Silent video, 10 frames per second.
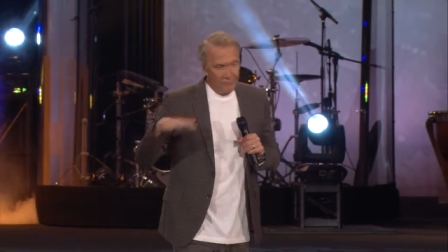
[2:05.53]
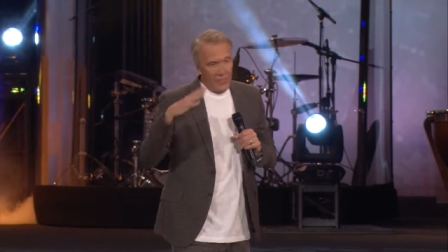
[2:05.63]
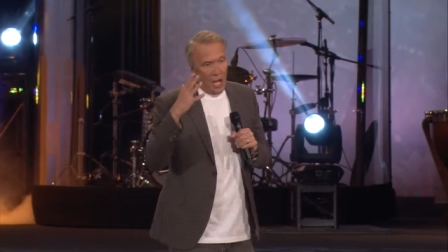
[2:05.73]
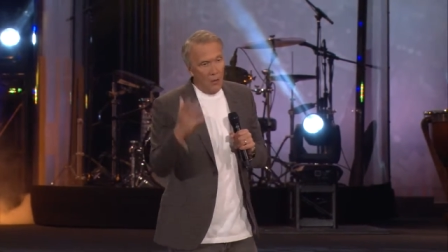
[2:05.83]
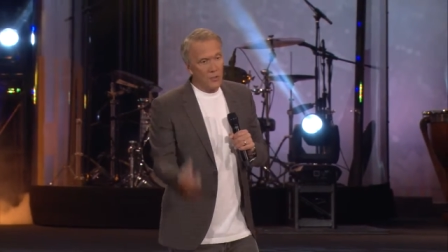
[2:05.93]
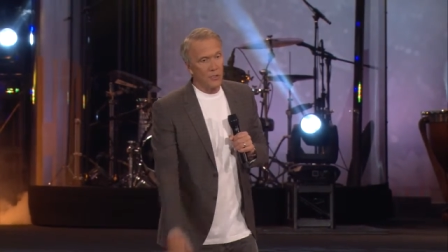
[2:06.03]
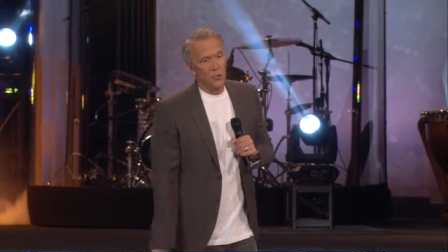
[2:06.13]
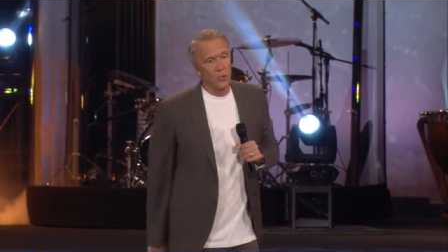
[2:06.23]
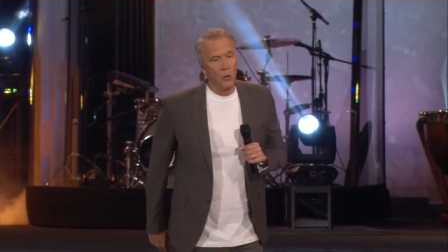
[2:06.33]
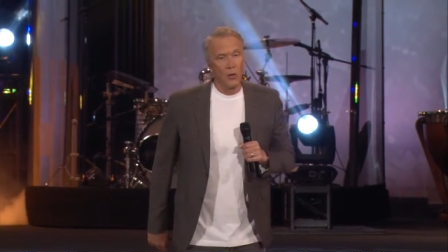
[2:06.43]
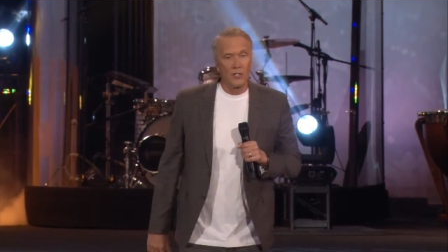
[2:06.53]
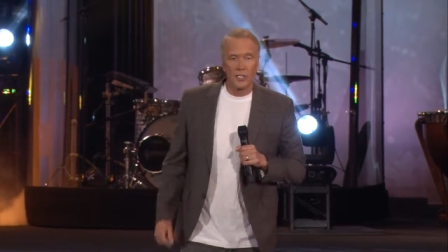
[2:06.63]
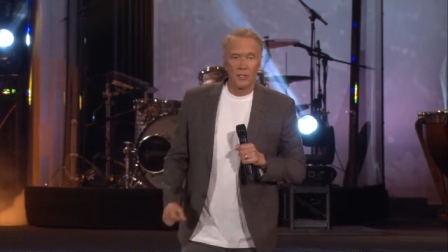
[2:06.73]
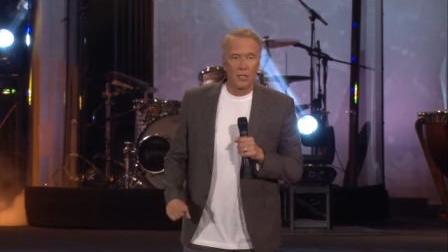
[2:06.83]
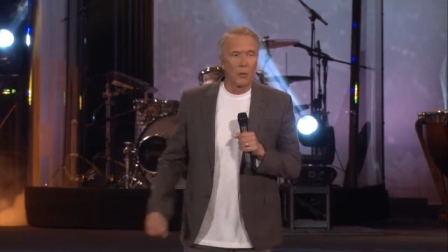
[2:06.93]
down to the shores,
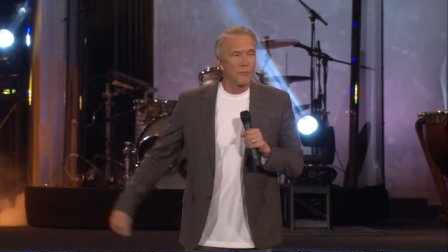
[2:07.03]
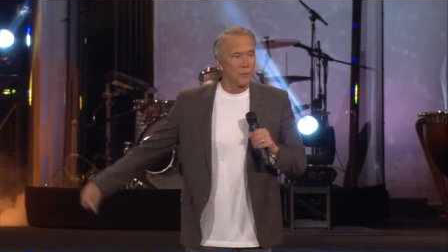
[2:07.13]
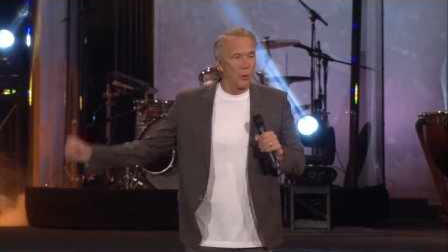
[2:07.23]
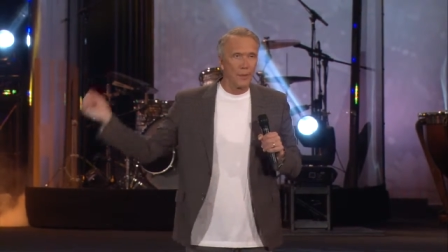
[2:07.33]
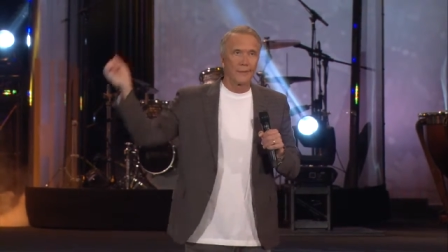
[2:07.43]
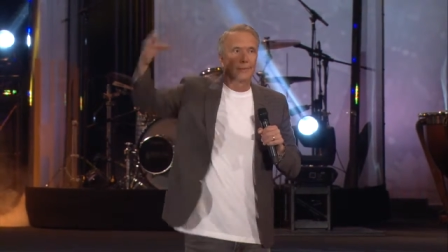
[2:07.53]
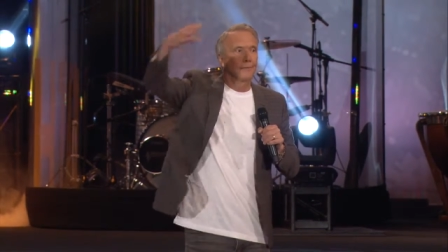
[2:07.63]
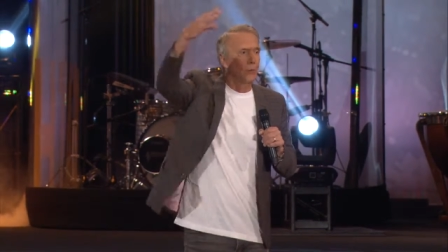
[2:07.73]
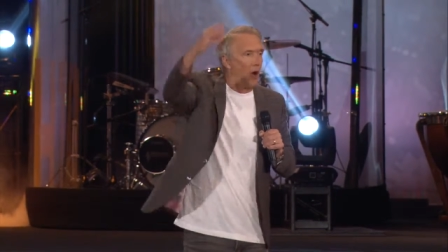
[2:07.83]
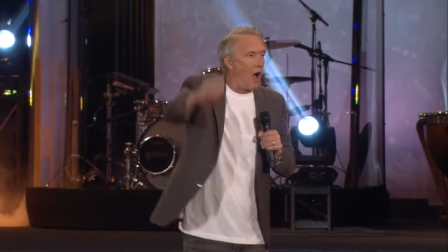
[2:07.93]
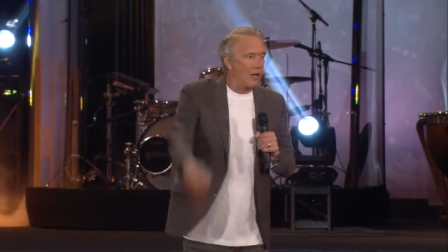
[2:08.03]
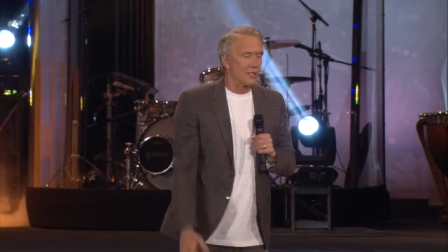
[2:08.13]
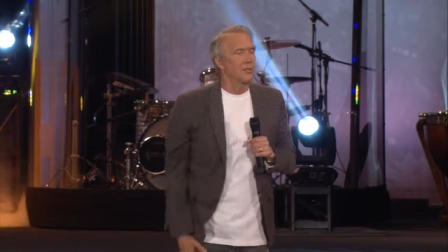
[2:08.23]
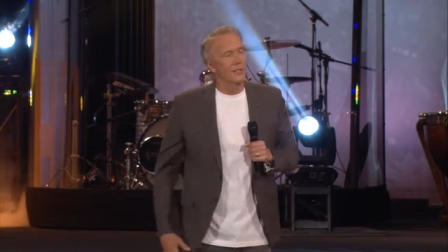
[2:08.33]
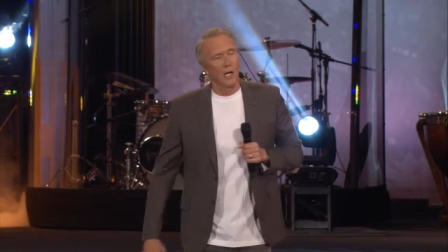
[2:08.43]
and you know, we're throwing
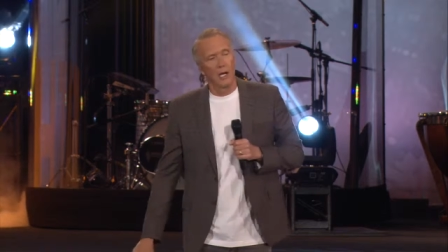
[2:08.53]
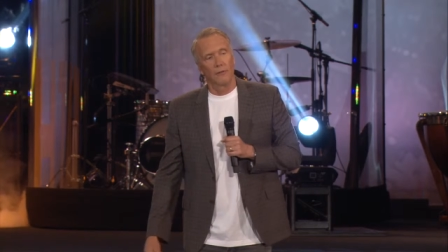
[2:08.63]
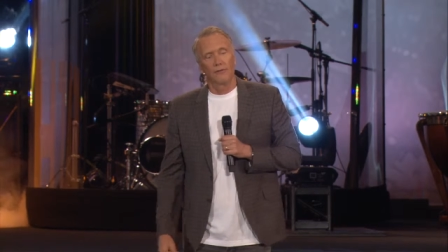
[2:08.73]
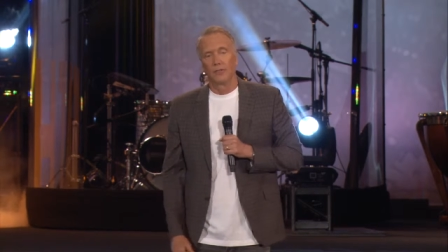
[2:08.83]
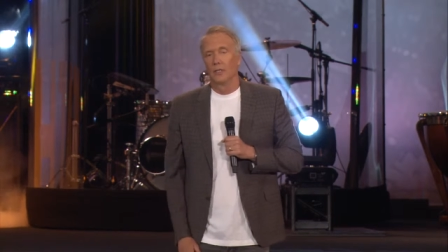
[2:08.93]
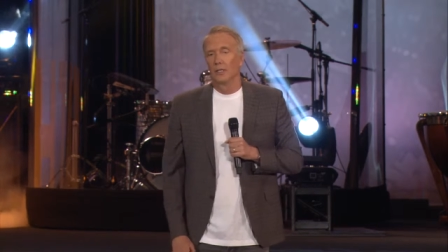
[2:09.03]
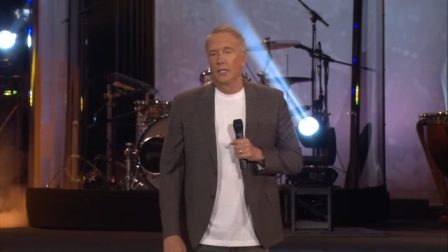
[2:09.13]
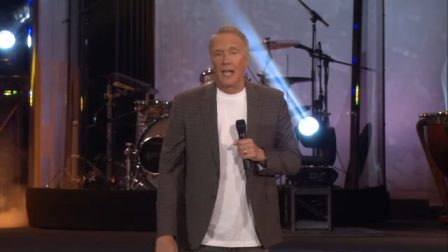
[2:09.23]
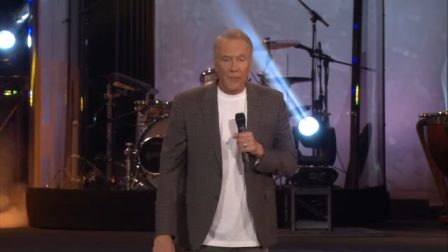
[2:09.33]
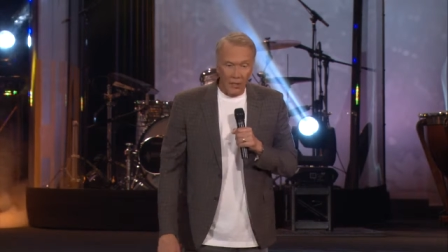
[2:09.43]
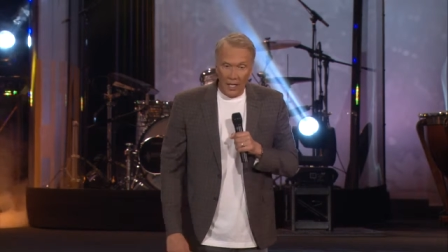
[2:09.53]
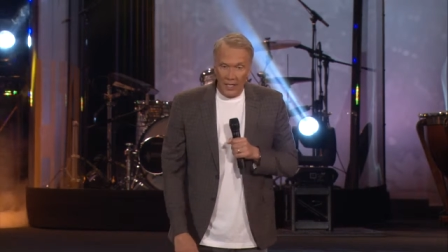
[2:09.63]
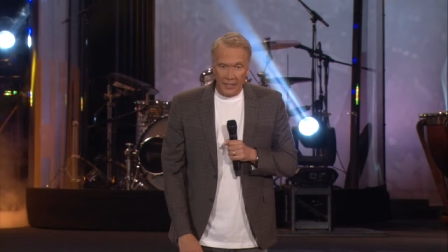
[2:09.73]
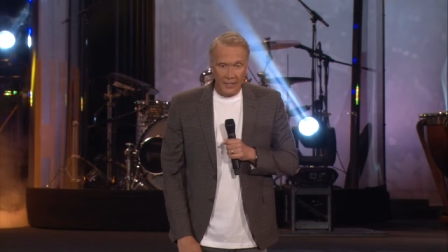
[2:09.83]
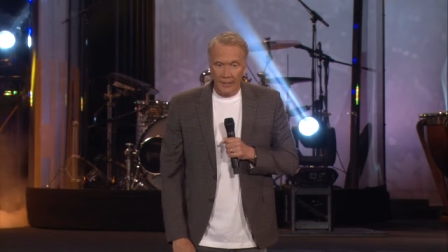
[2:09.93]
rocks and stuff in the
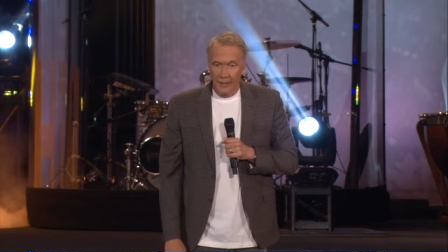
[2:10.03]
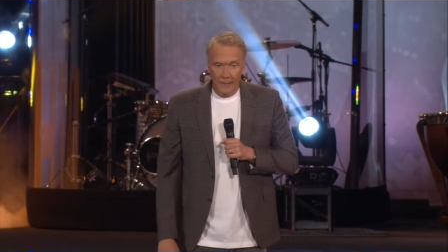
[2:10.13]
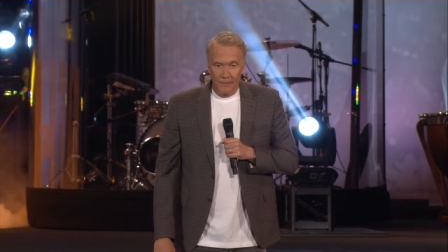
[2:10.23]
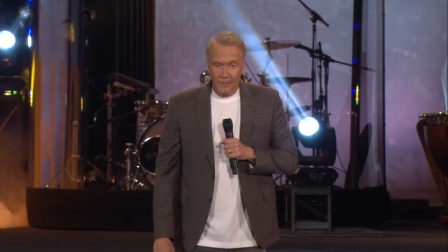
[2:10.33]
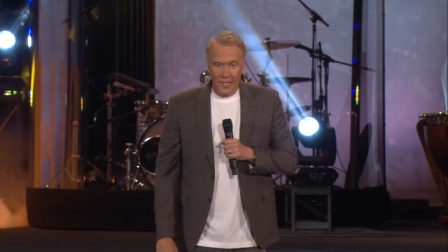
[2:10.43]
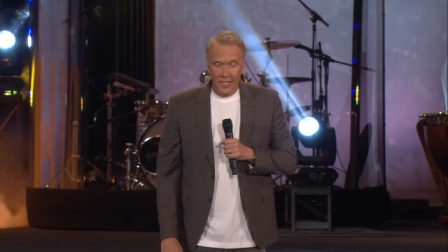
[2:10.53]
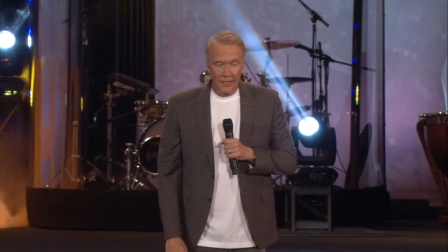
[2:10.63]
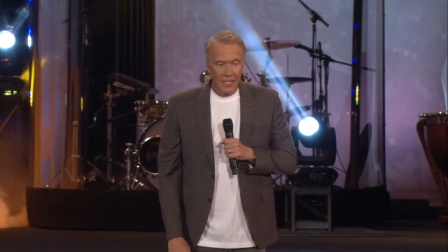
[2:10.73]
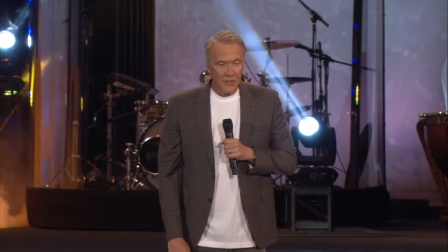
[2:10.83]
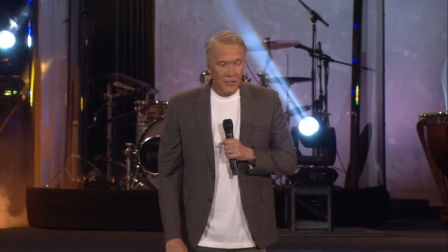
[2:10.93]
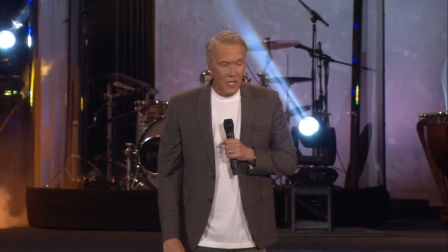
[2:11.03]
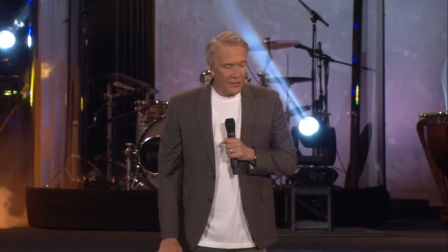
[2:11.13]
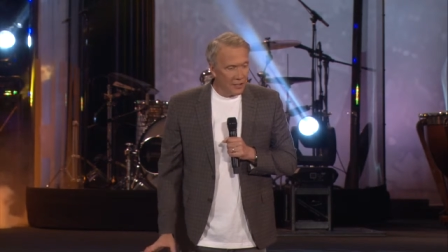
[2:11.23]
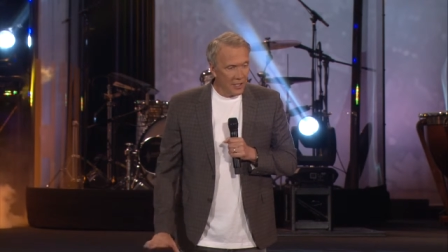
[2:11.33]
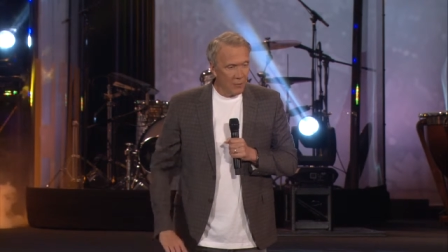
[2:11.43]
lake, and, and, and
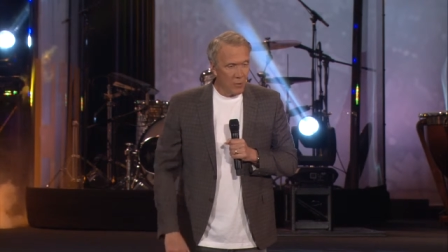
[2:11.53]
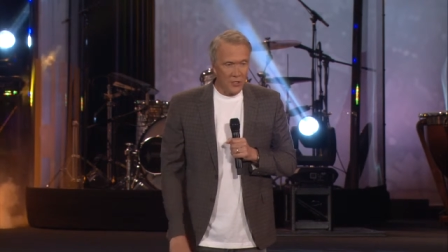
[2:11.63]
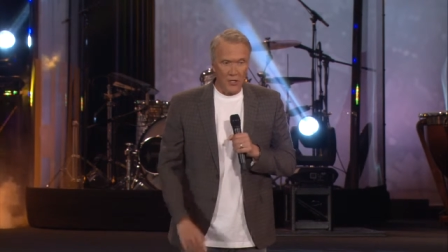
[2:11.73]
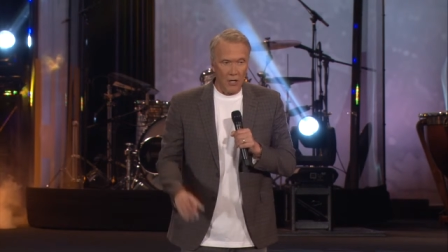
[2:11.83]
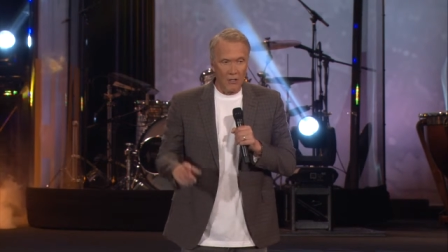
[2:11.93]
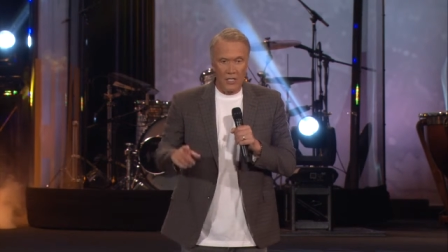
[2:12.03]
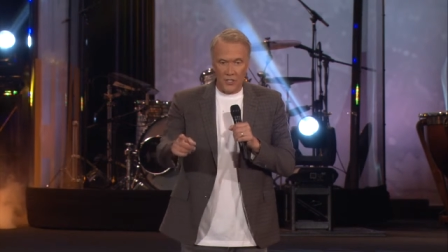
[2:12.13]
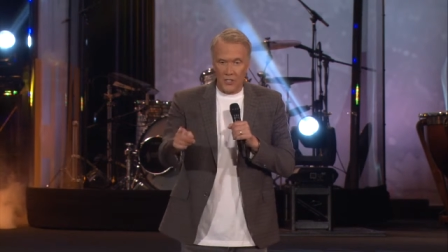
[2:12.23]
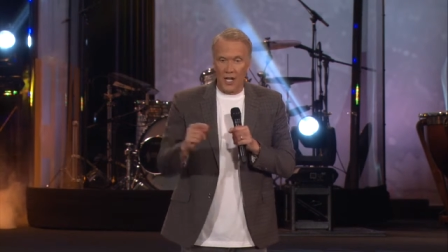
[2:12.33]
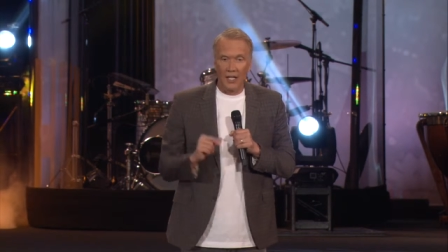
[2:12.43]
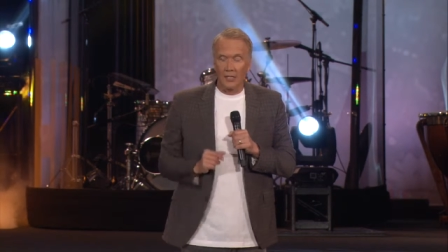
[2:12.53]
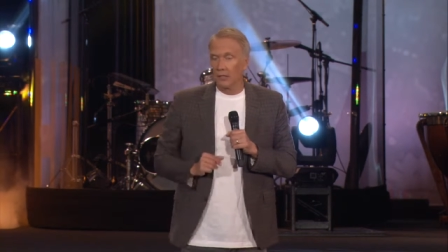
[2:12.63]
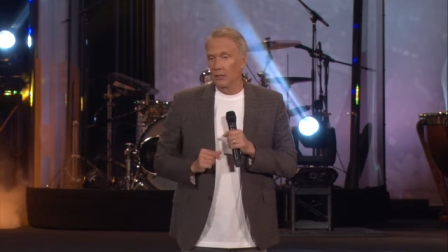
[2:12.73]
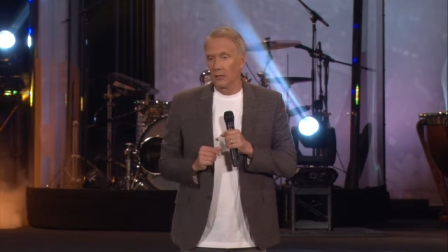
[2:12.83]
suddenly we saw a snake,